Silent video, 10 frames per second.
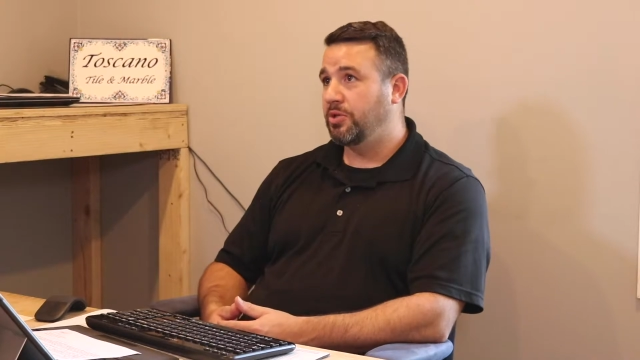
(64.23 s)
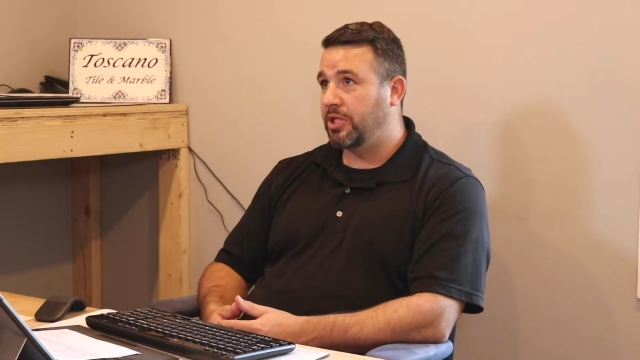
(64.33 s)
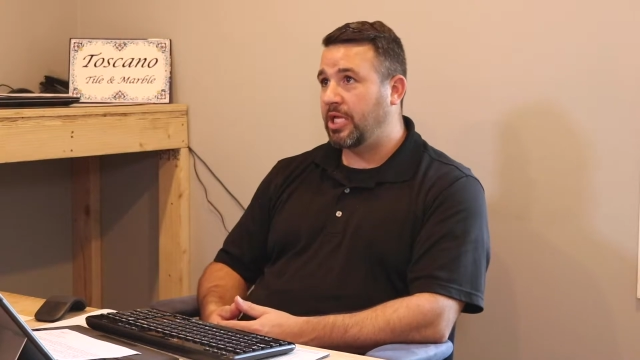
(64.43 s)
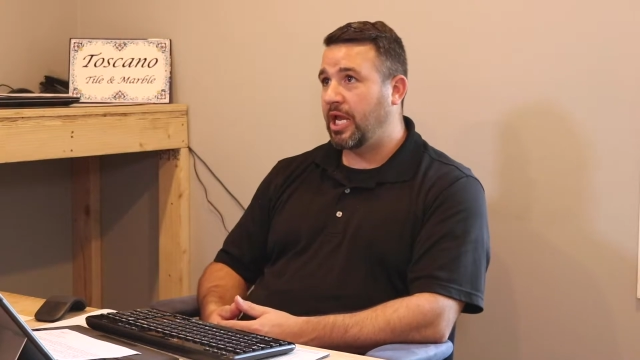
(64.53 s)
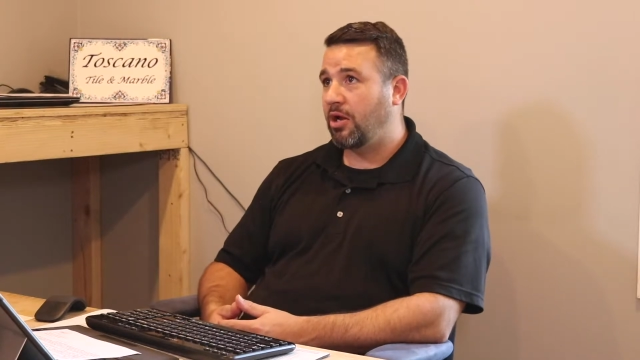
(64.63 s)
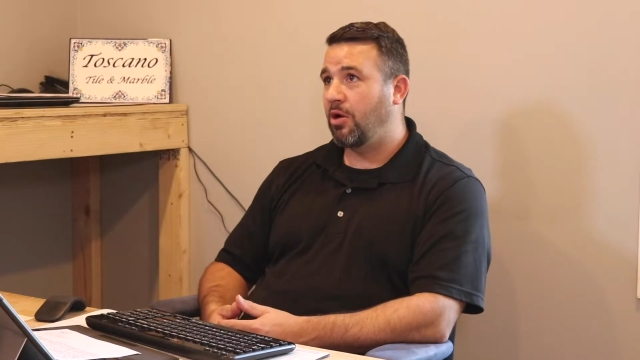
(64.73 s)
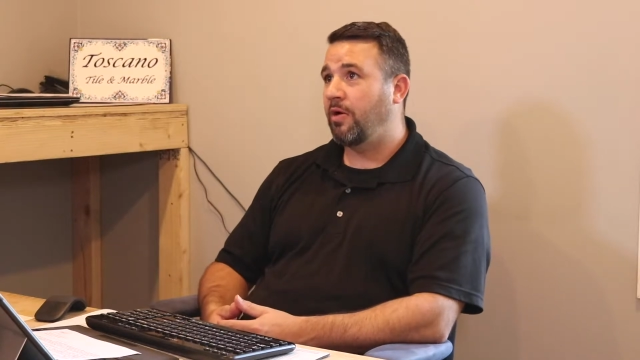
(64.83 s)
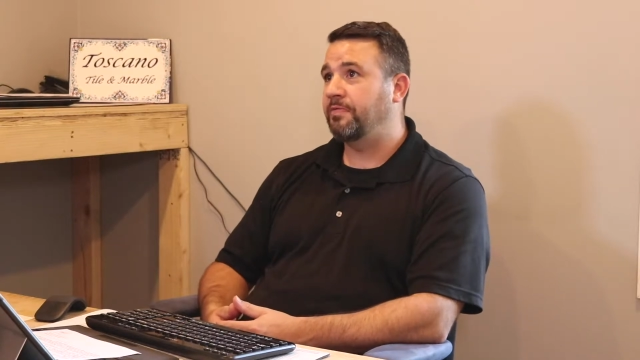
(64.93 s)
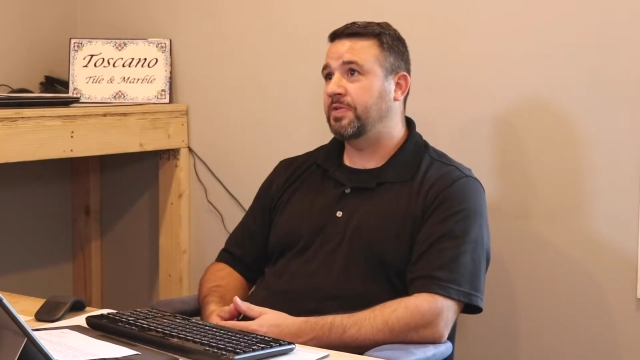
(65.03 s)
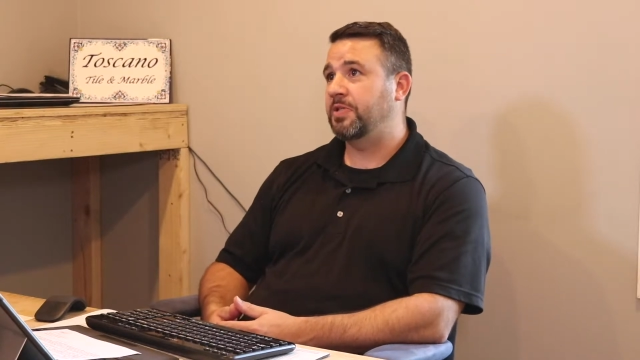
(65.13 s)
do the
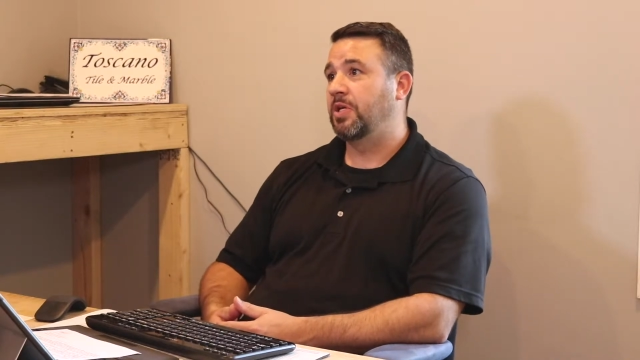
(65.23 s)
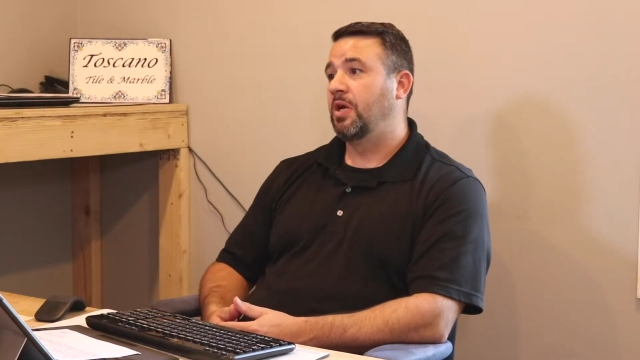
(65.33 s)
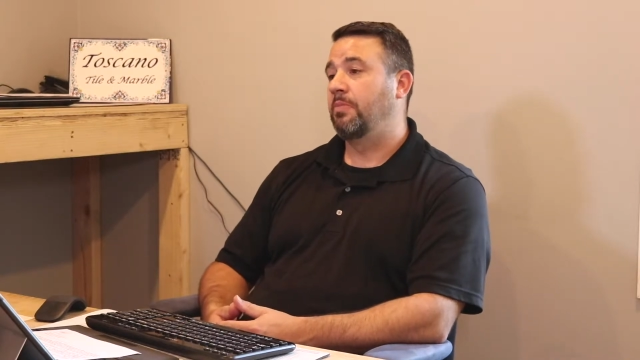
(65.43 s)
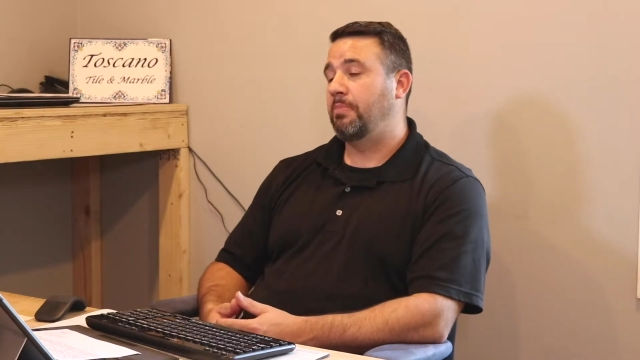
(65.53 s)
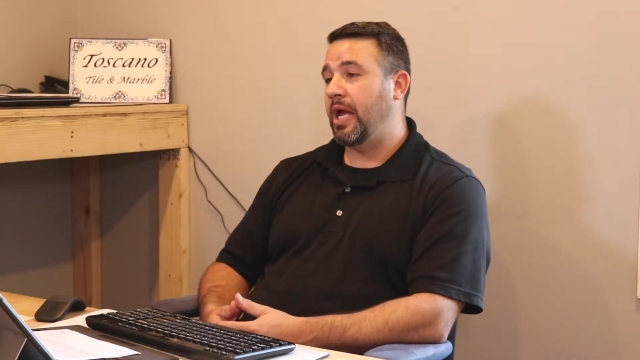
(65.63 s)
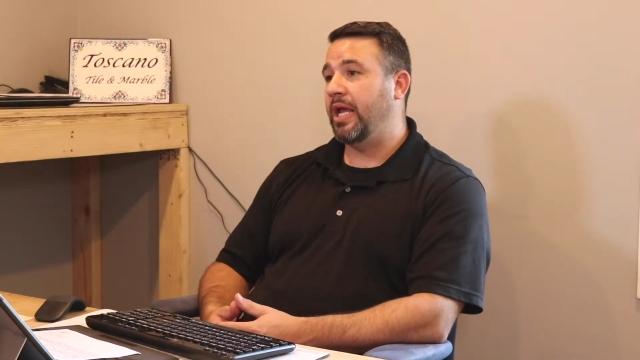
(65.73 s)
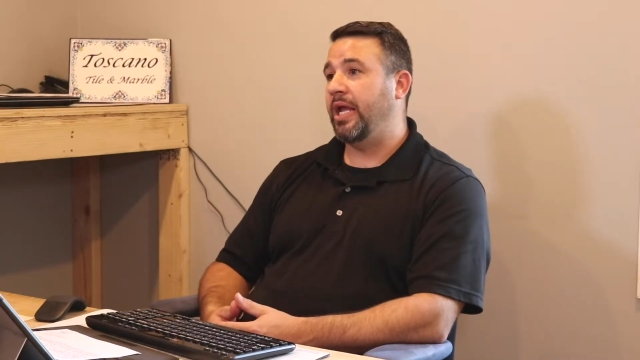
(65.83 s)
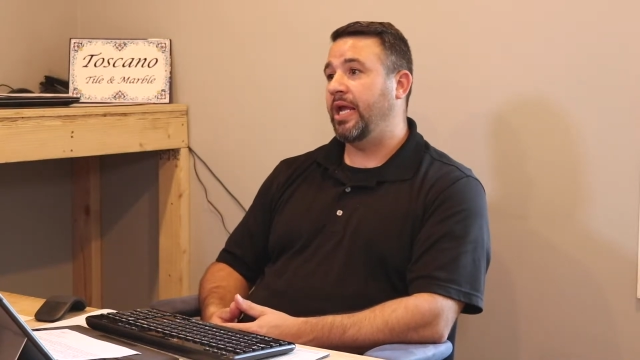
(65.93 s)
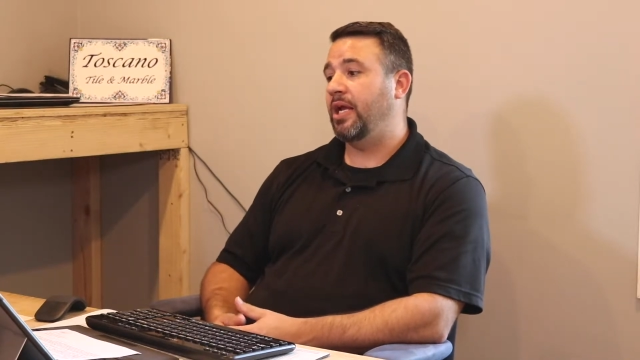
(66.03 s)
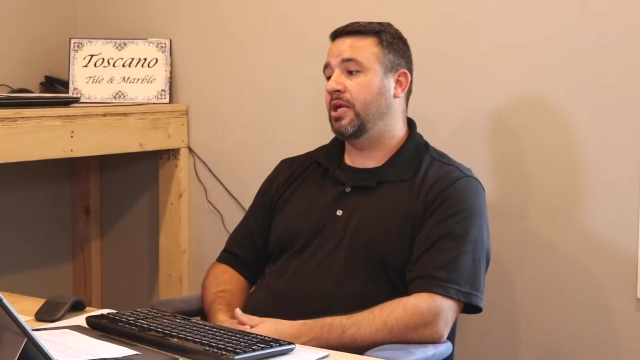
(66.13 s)
takeoffs by
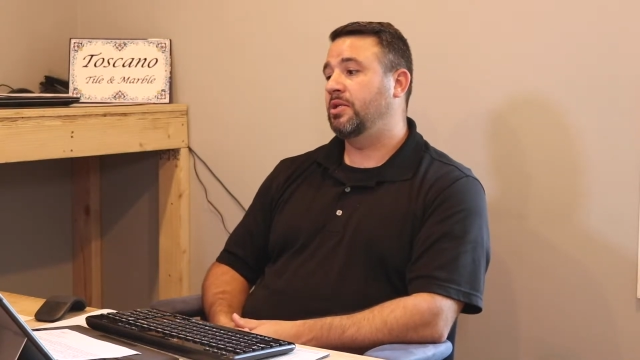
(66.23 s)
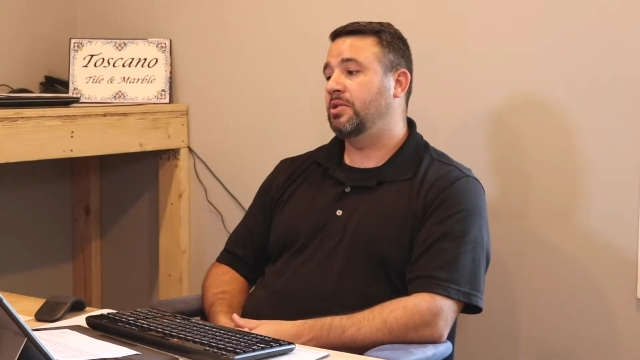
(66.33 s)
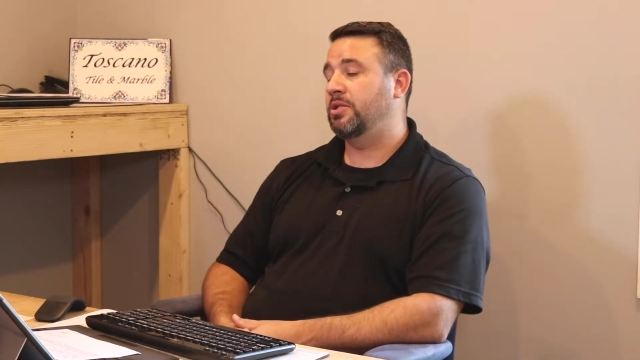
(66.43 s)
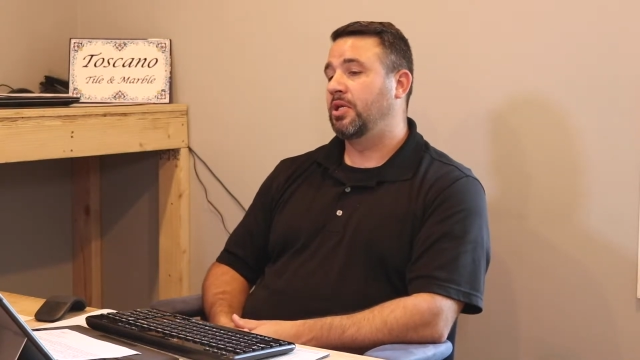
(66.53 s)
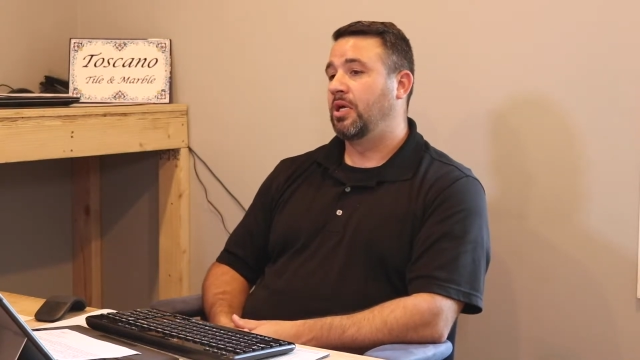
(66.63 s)
hand,